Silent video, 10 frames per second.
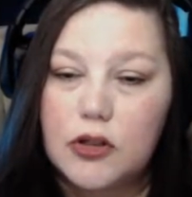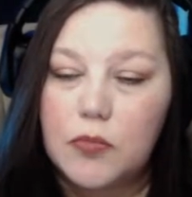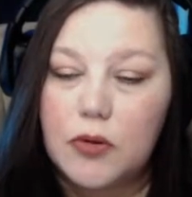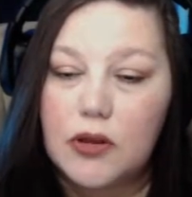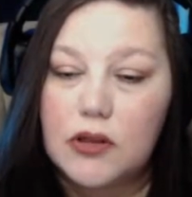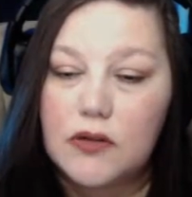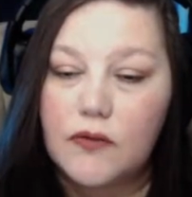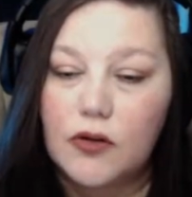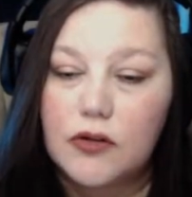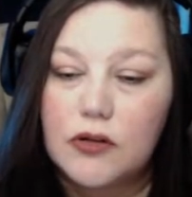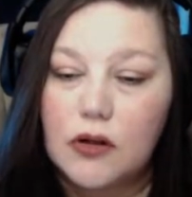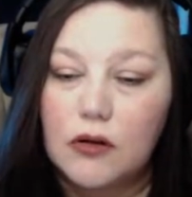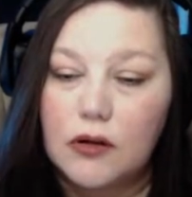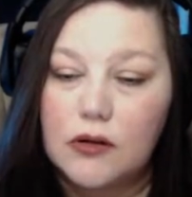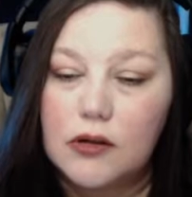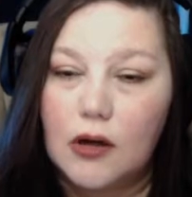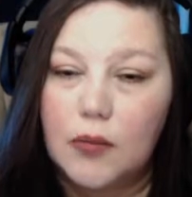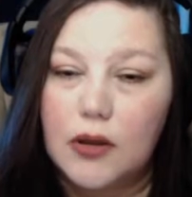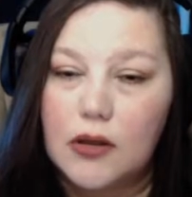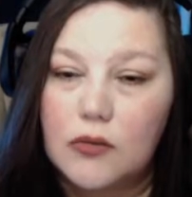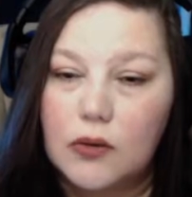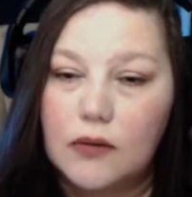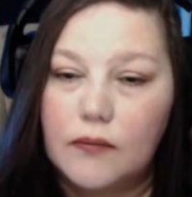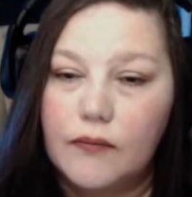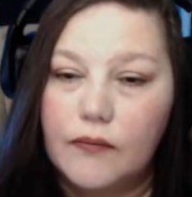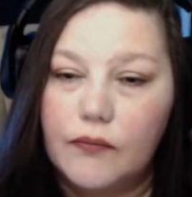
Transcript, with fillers: just put this furnace on top of this one?